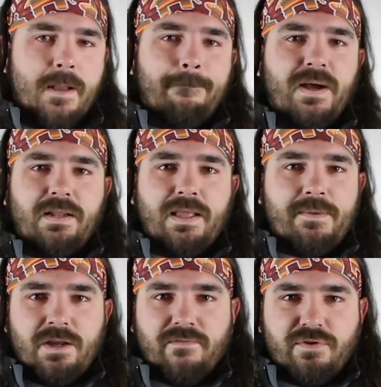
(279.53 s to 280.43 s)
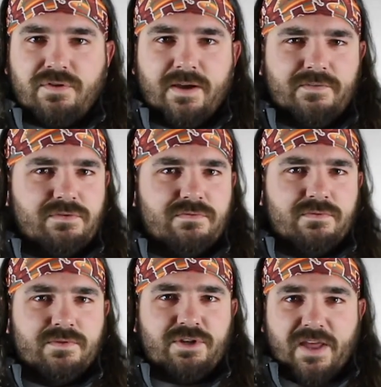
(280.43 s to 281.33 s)
But let me know, have you
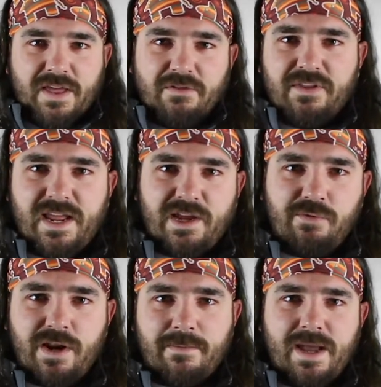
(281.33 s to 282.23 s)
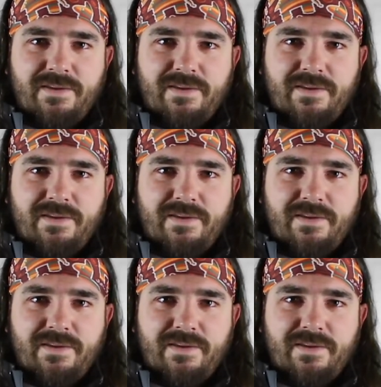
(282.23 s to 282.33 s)
tried out the Naked Running Band?